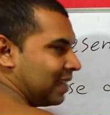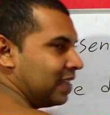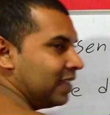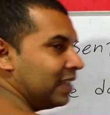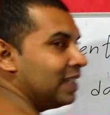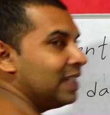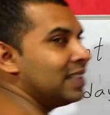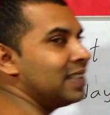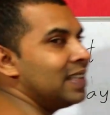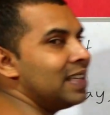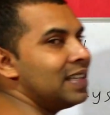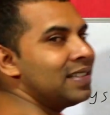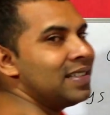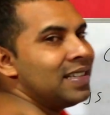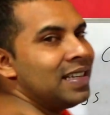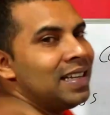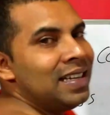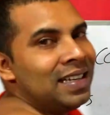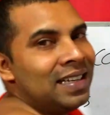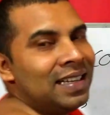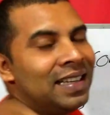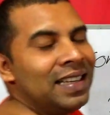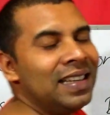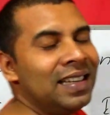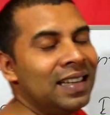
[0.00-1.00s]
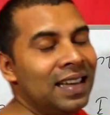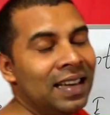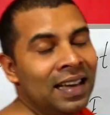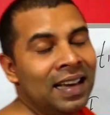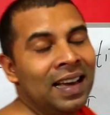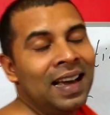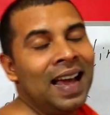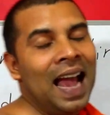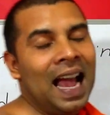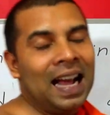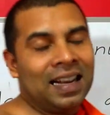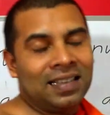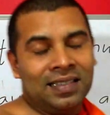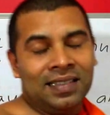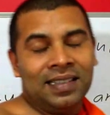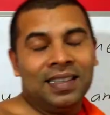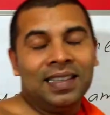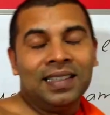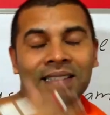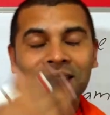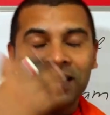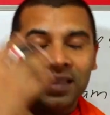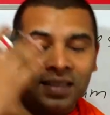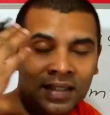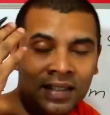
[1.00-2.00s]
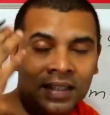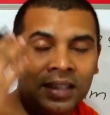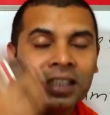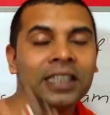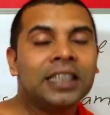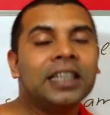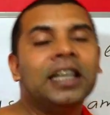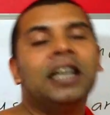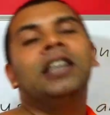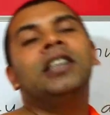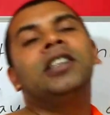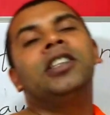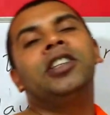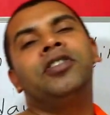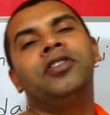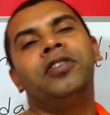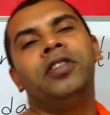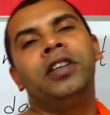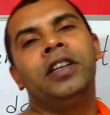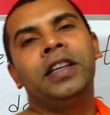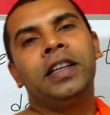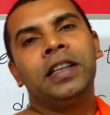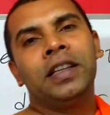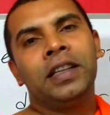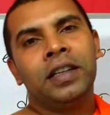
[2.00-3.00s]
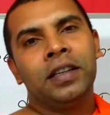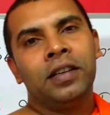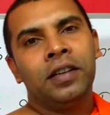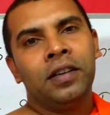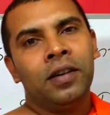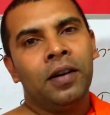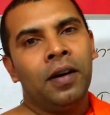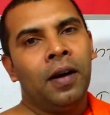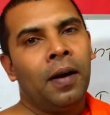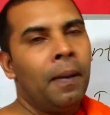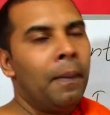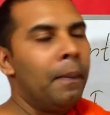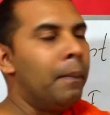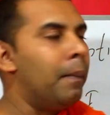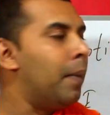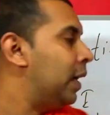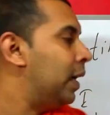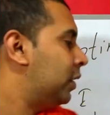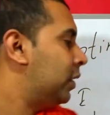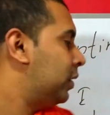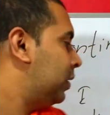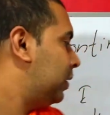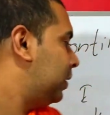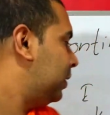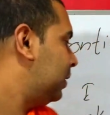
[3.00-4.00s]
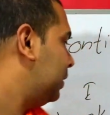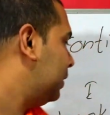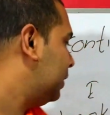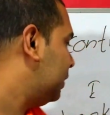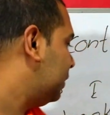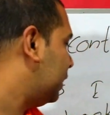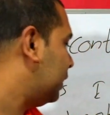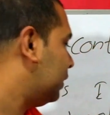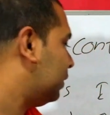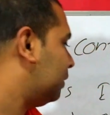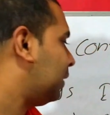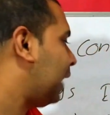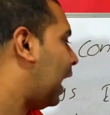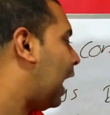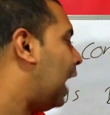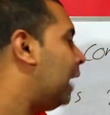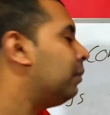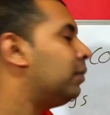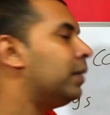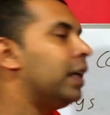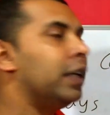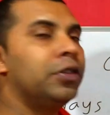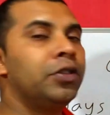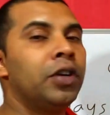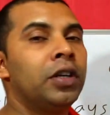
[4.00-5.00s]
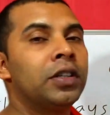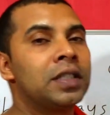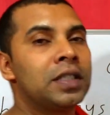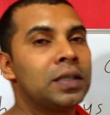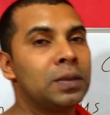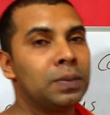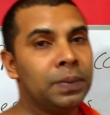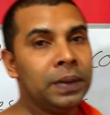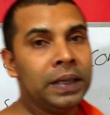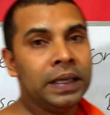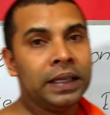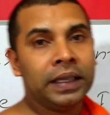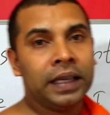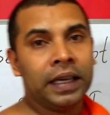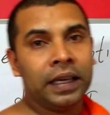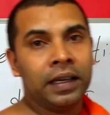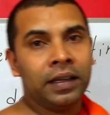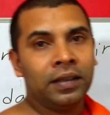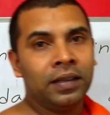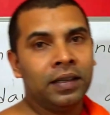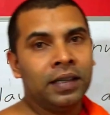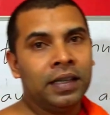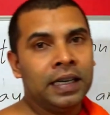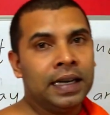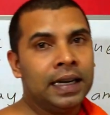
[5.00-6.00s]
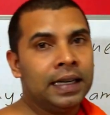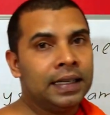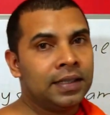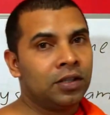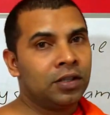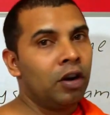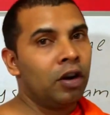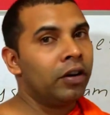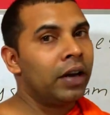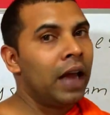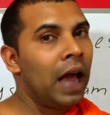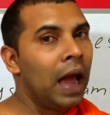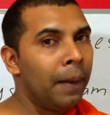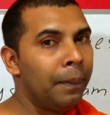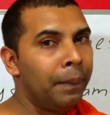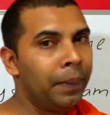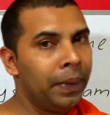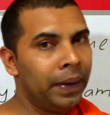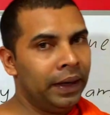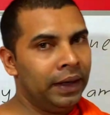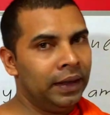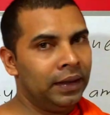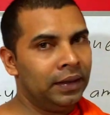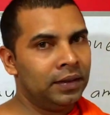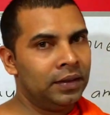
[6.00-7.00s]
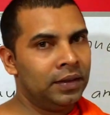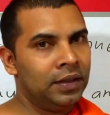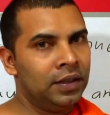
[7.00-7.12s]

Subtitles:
action action is continuing, but the time that you are speaking, it's not happening.